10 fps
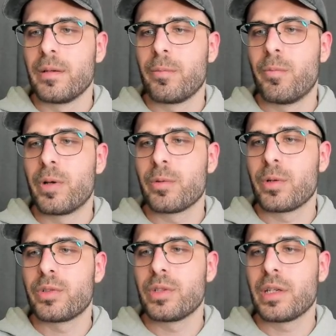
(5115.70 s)

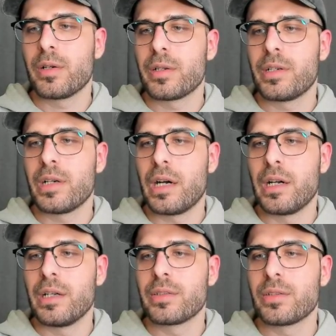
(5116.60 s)
once you get other
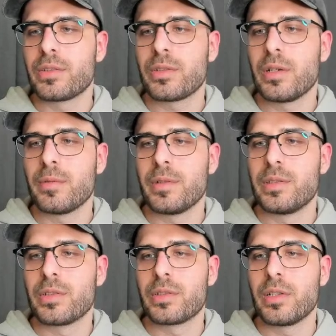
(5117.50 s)
eyes on stuff, it
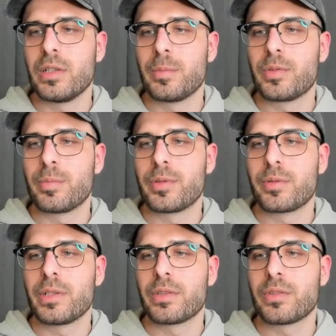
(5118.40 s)
just helps you
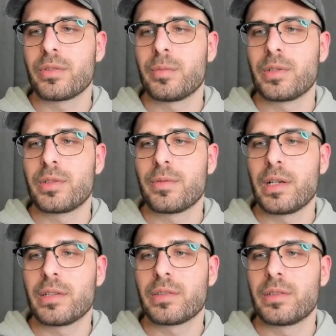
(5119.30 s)
progress so much
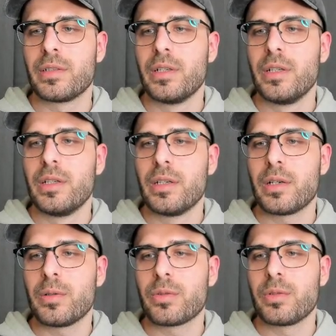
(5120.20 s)
faster, and
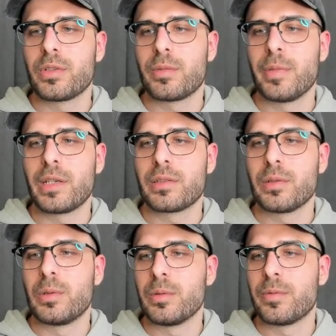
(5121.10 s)
also just makes the
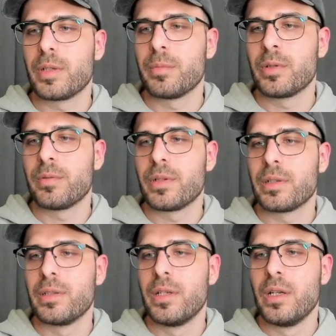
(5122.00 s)
whole thing more fun.
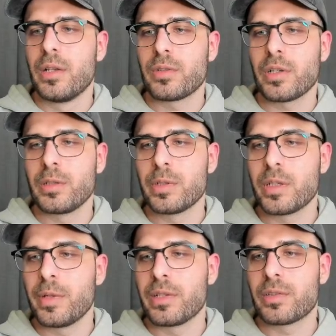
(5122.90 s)
So I could
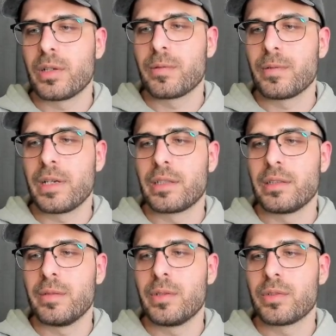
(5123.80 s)
recommend stuff like
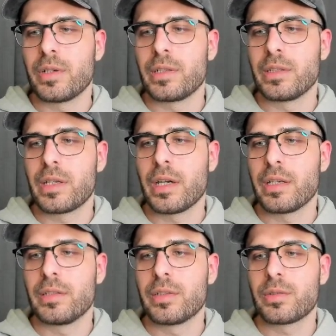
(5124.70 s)
even joining the CADA
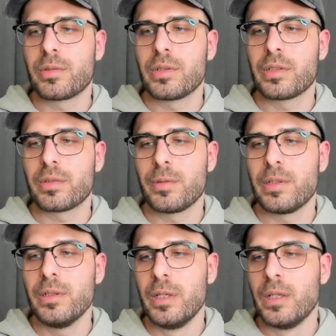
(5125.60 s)
Discord as
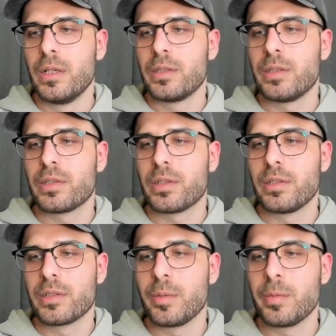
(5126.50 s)
well. There is a little
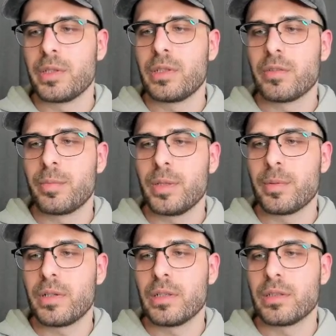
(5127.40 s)
community of people
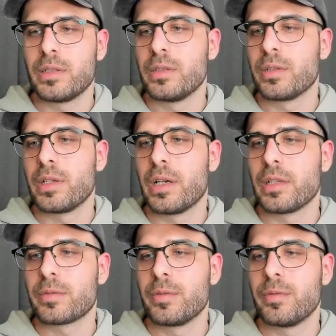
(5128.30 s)
on there, you can
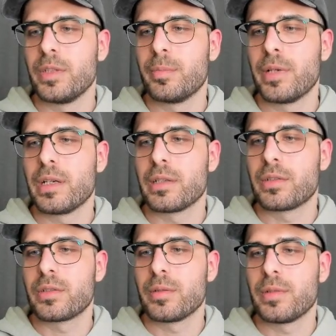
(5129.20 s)
ask for feedback and
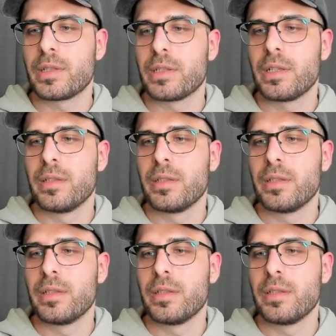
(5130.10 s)
stuff like that.